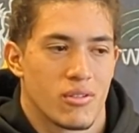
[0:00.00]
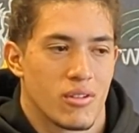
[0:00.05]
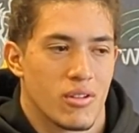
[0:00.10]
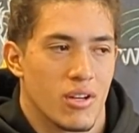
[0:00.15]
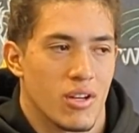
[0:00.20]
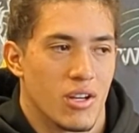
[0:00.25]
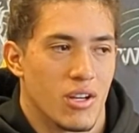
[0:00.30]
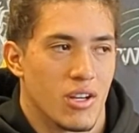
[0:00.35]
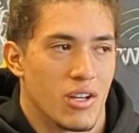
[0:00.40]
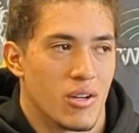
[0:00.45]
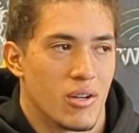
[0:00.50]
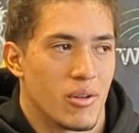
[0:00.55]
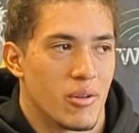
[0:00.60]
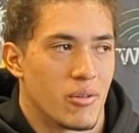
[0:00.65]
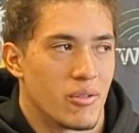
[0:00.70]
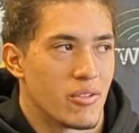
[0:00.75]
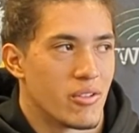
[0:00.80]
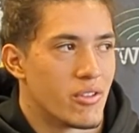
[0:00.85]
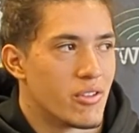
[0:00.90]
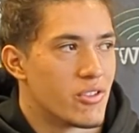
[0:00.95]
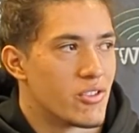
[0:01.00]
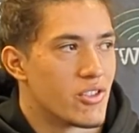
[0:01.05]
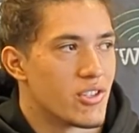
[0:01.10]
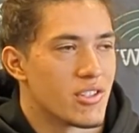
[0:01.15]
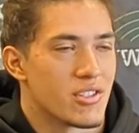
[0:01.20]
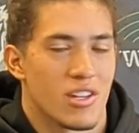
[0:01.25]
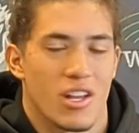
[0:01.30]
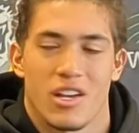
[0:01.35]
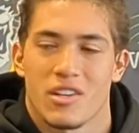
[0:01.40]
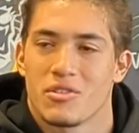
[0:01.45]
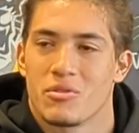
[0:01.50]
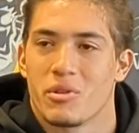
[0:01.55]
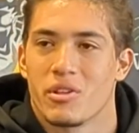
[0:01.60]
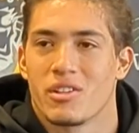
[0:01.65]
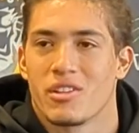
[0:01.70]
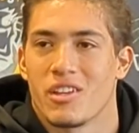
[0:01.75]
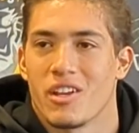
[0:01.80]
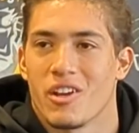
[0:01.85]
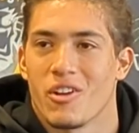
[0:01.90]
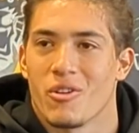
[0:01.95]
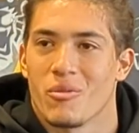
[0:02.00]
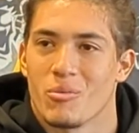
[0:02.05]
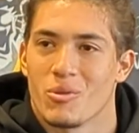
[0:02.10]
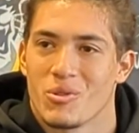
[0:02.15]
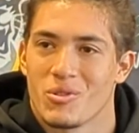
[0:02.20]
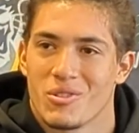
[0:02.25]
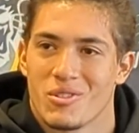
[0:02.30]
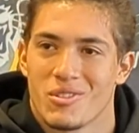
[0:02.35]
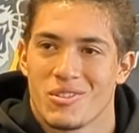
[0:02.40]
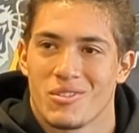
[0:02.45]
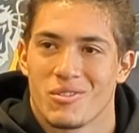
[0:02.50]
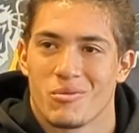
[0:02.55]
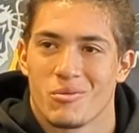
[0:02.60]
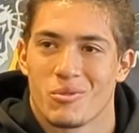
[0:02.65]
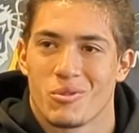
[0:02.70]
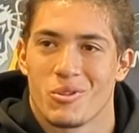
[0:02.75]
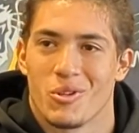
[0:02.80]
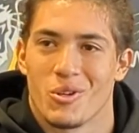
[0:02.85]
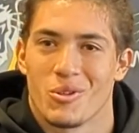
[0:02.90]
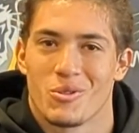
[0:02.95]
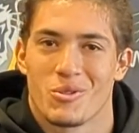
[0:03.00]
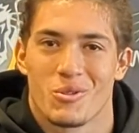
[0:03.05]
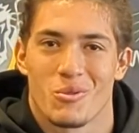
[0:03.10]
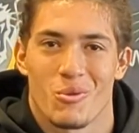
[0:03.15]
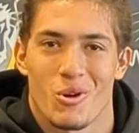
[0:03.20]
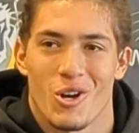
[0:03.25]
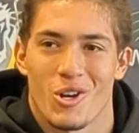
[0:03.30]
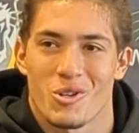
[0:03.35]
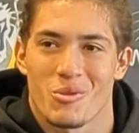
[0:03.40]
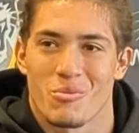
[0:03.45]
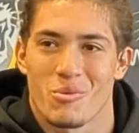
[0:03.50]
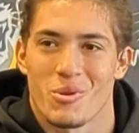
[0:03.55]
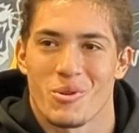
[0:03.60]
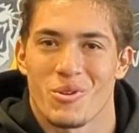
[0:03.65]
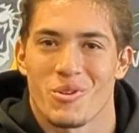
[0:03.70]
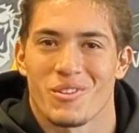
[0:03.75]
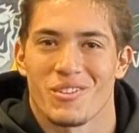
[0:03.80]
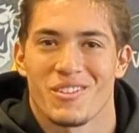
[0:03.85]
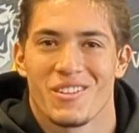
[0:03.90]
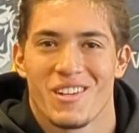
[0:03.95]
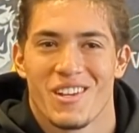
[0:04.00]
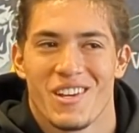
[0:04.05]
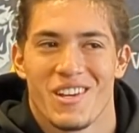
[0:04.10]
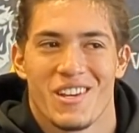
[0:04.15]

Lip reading: They're just last week they almost close to Washburn.